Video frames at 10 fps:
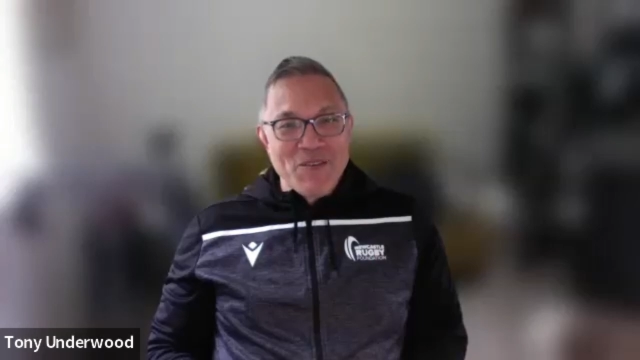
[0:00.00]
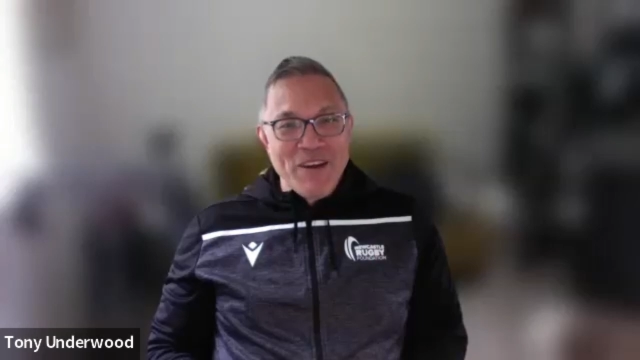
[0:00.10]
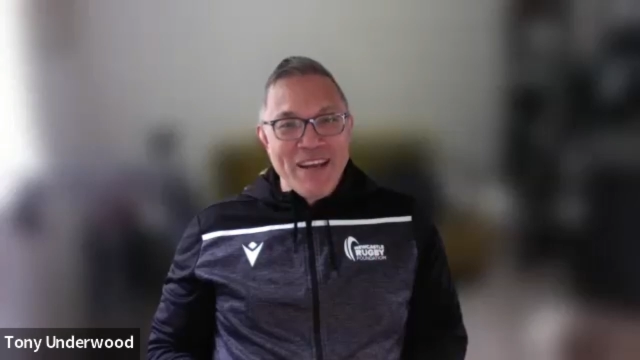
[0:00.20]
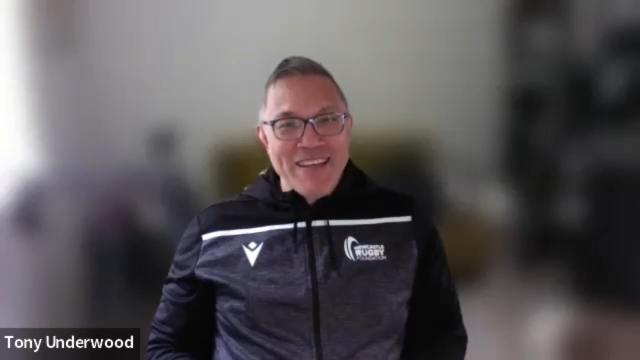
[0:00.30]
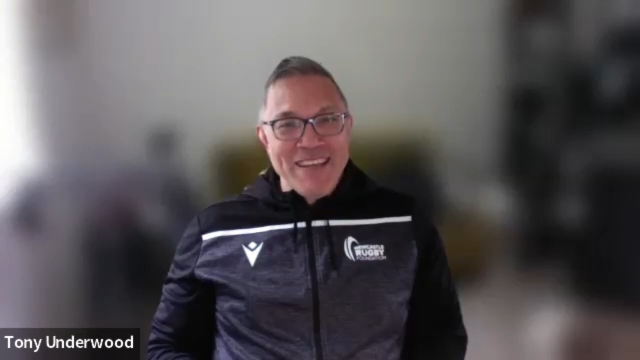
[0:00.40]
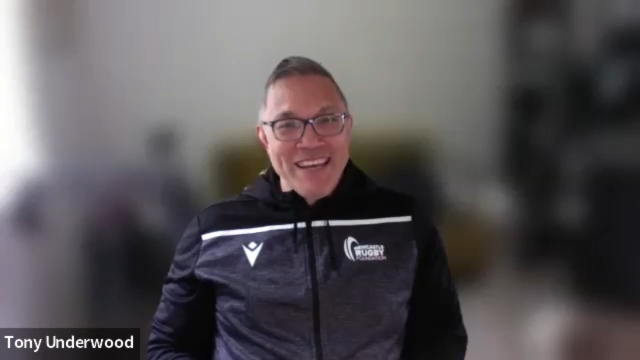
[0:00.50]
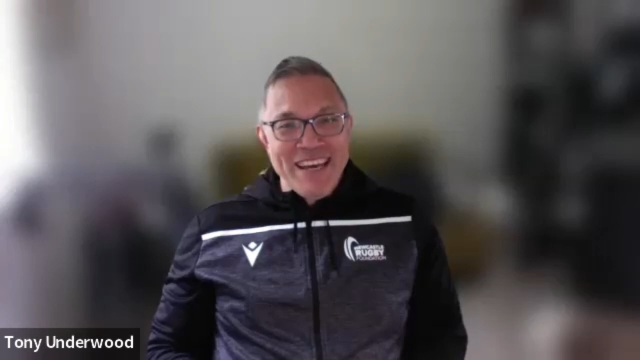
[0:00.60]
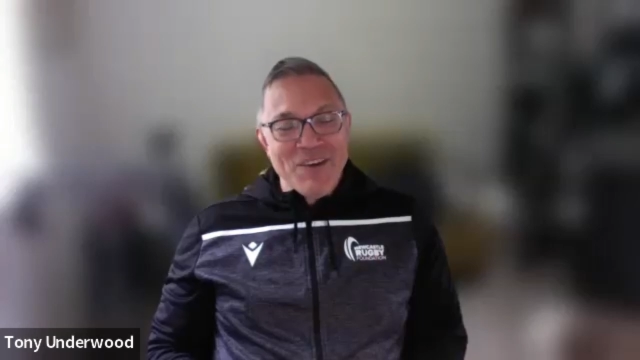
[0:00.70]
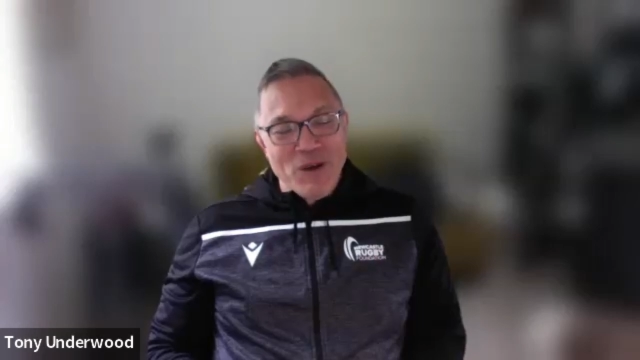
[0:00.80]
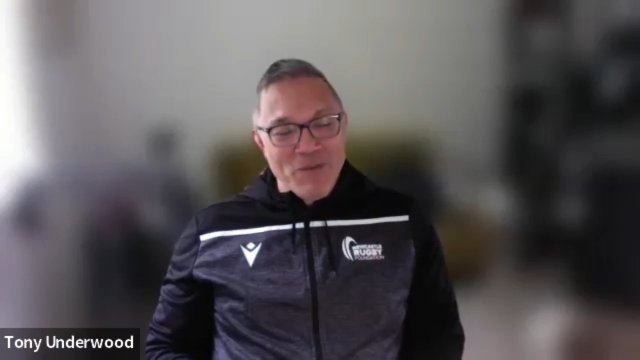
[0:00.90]
We had
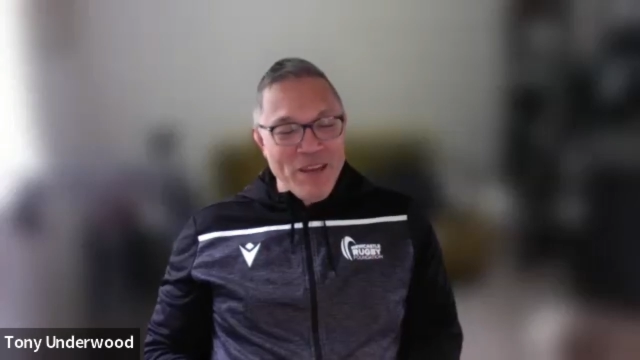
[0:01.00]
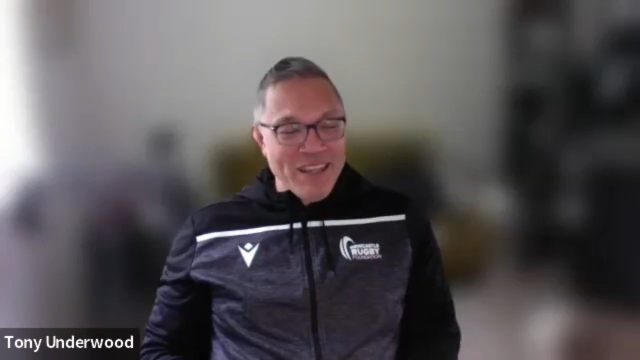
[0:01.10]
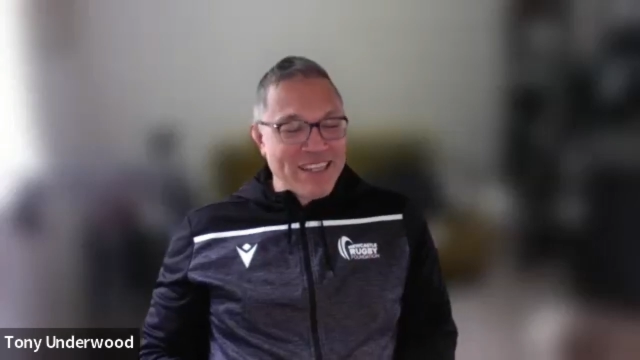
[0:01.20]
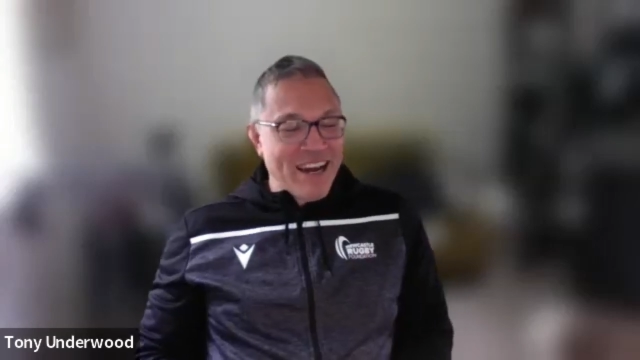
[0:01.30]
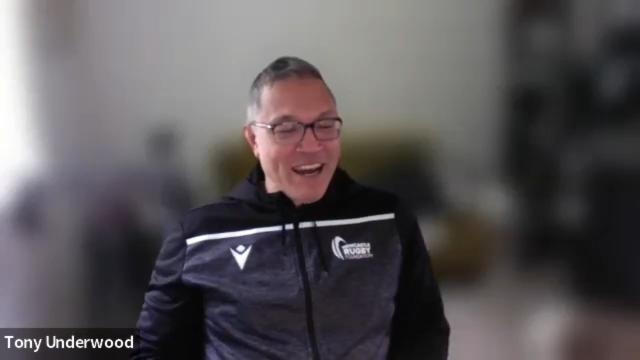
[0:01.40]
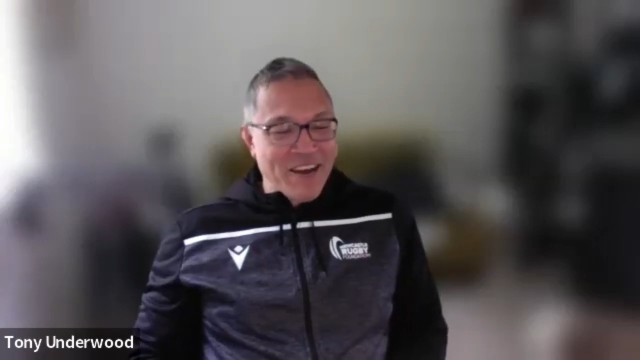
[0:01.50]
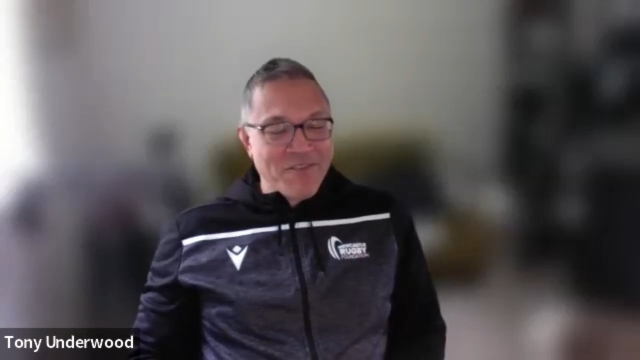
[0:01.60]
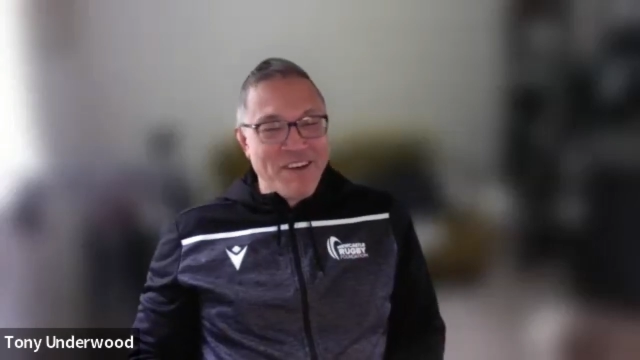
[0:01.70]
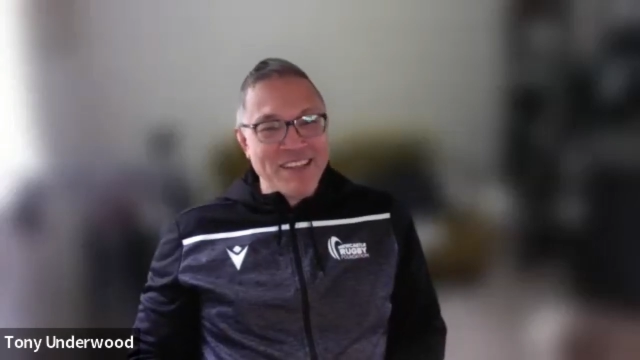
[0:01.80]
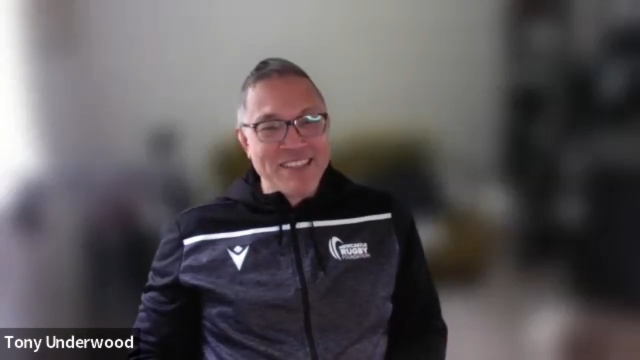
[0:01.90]
the
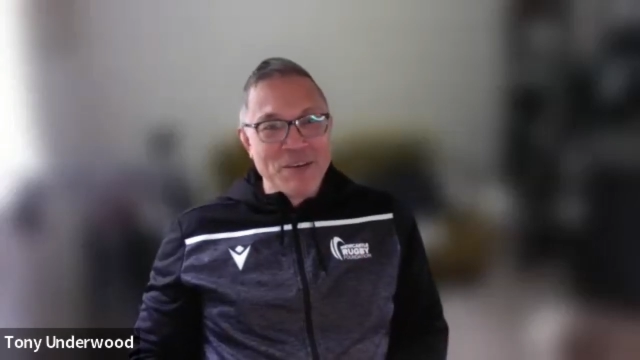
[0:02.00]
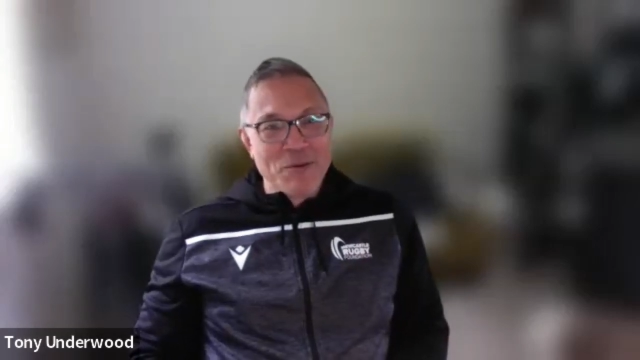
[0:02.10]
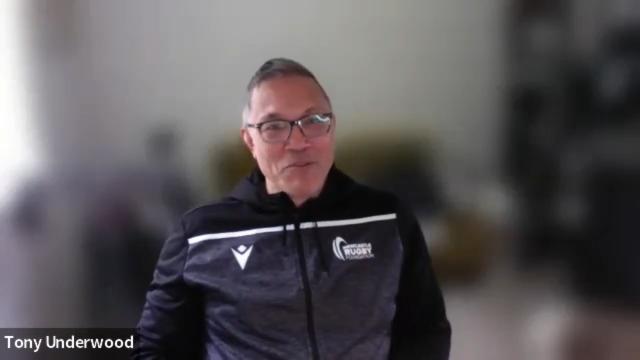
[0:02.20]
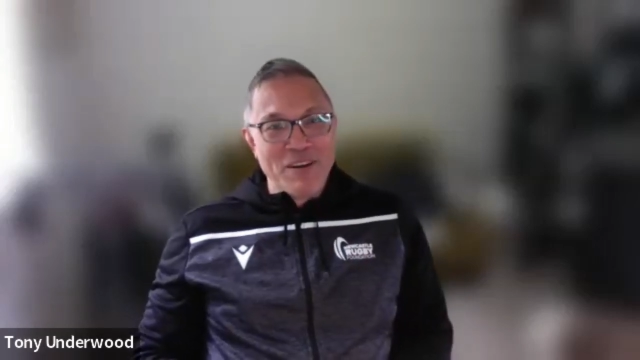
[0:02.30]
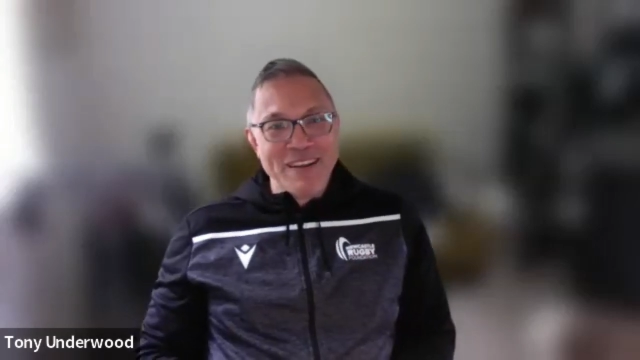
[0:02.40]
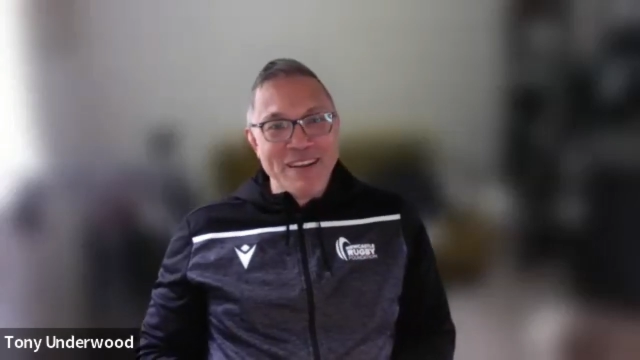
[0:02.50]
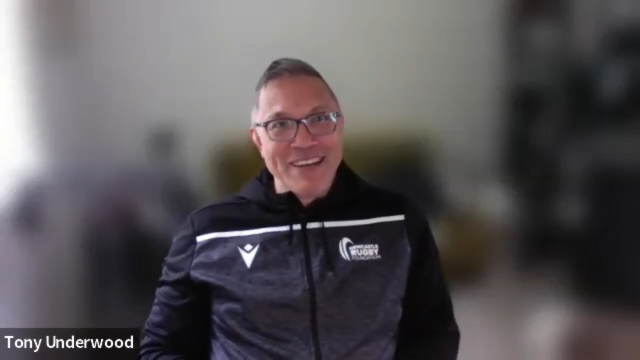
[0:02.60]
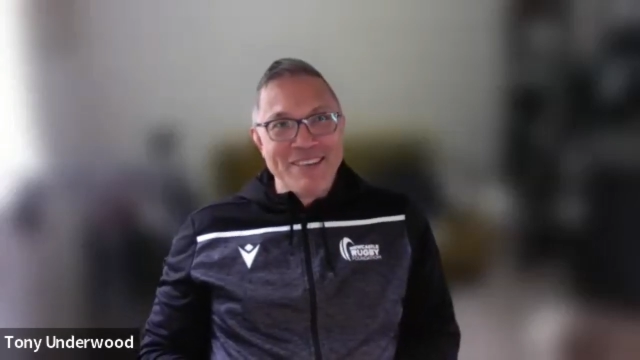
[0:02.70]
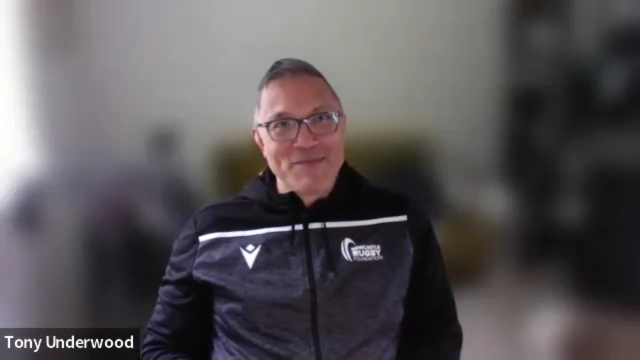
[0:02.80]
diehard fans, and they were brilliant, yeah.